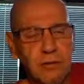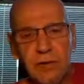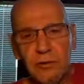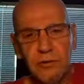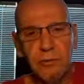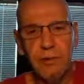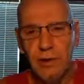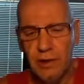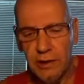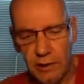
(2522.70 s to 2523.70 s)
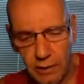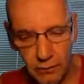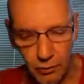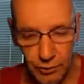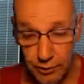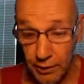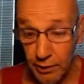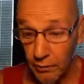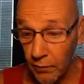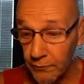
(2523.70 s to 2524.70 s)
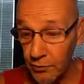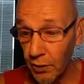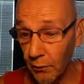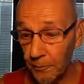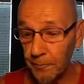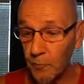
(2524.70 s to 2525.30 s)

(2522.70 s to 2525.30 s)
can get something to eat, hold it down. So,